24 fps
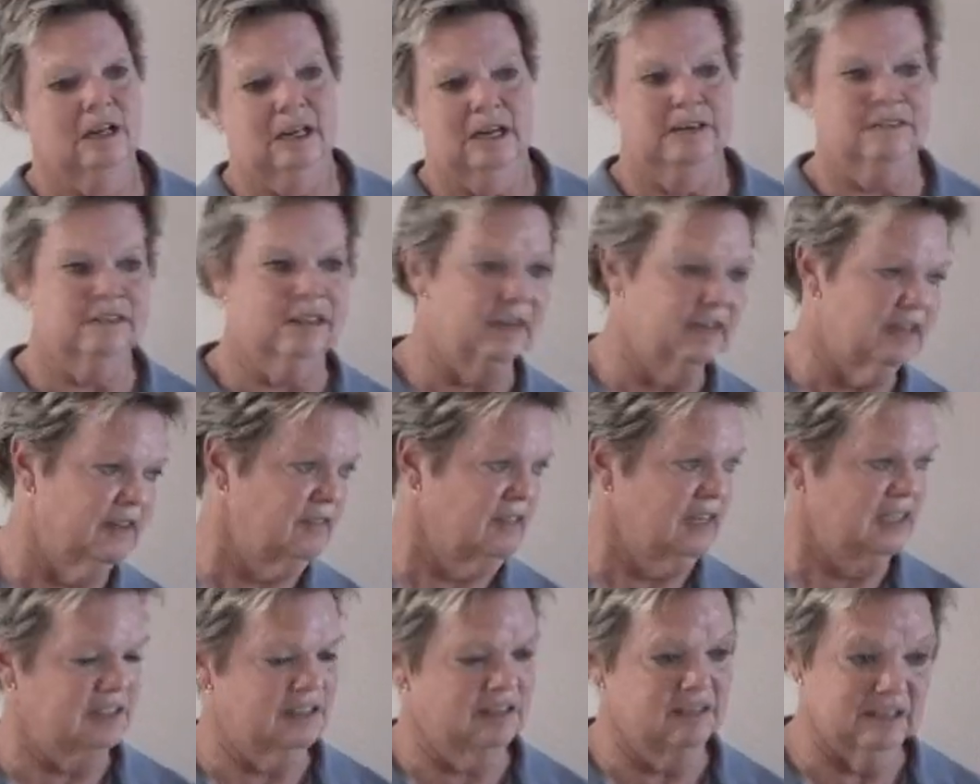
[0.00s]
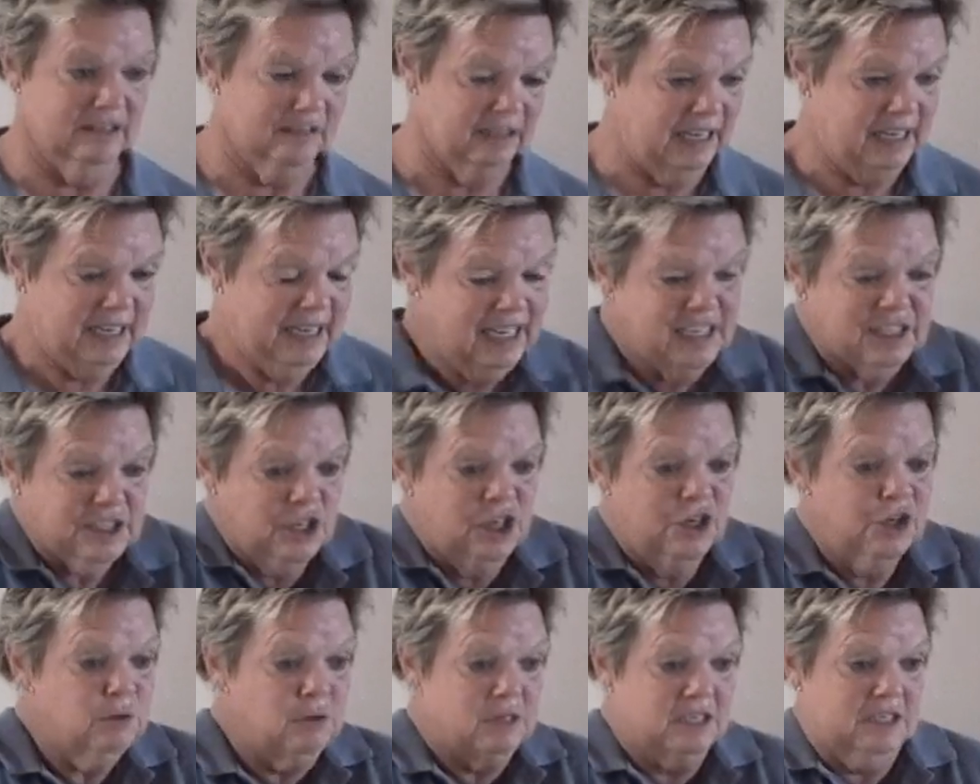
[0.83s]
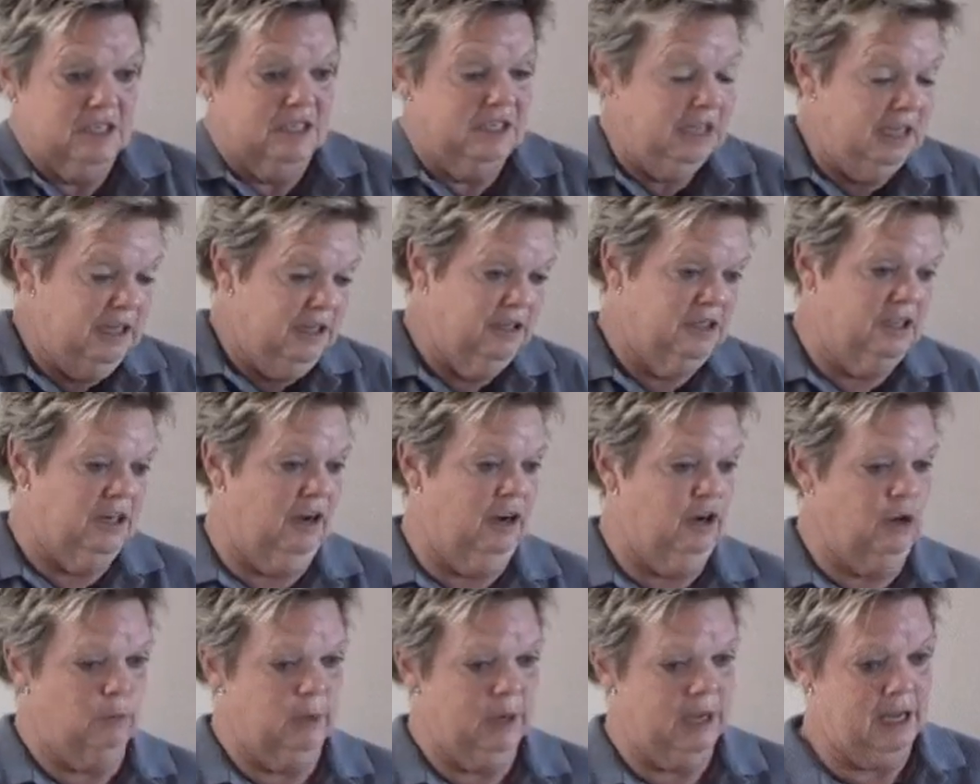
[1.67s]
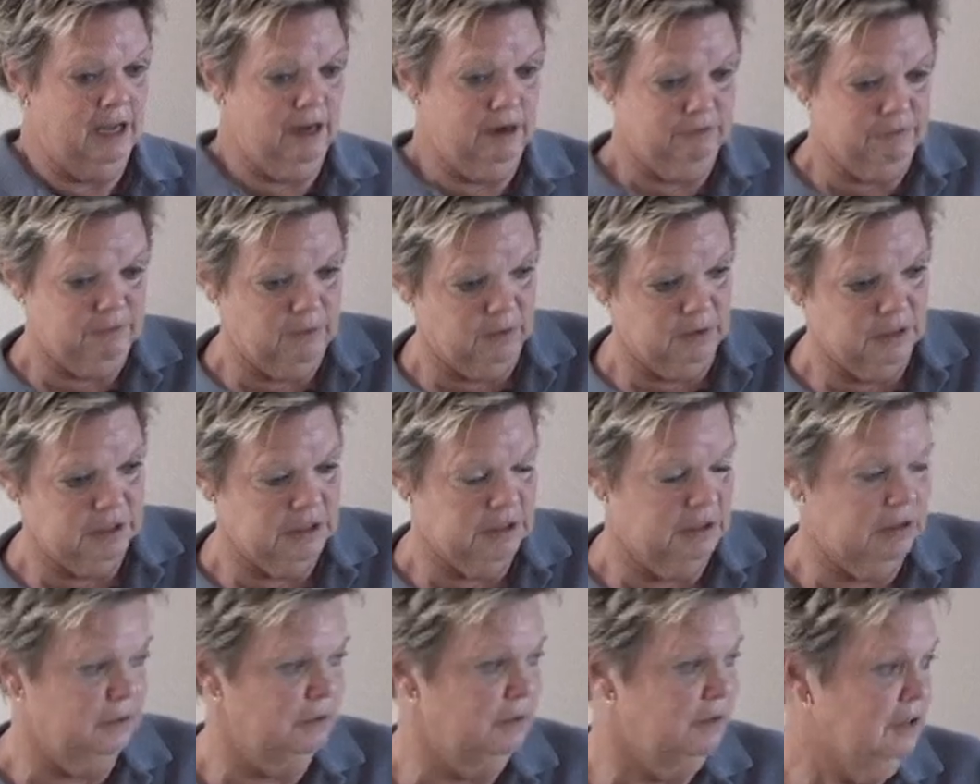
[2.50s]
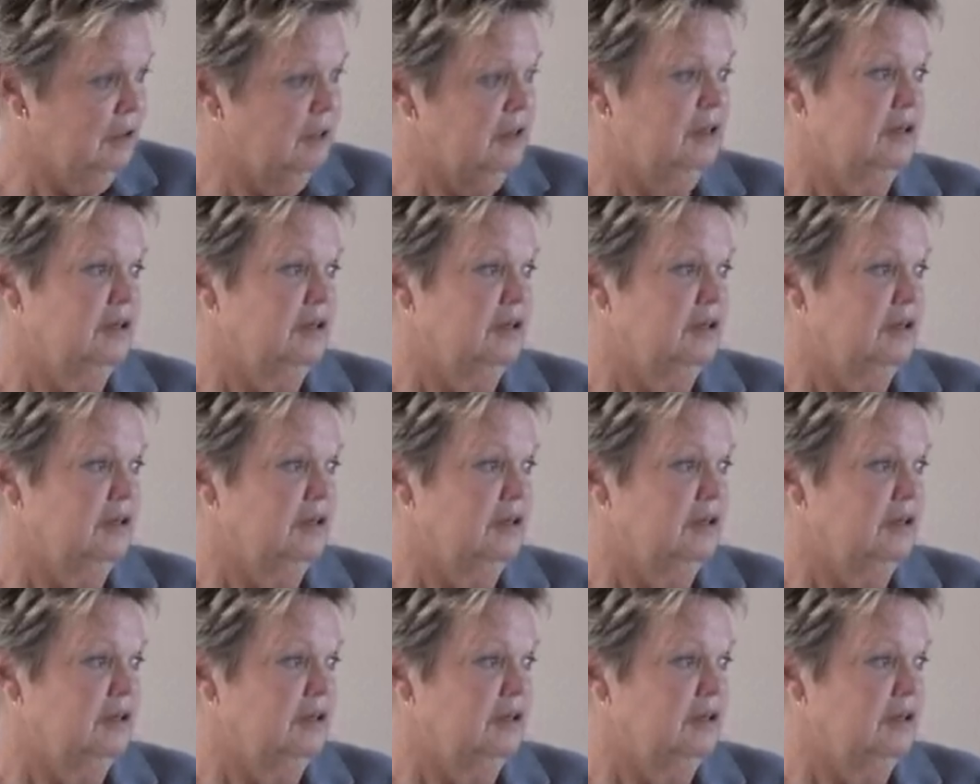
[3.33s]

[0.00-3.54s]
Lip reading: that it too is a teeter-totter. We can't afford to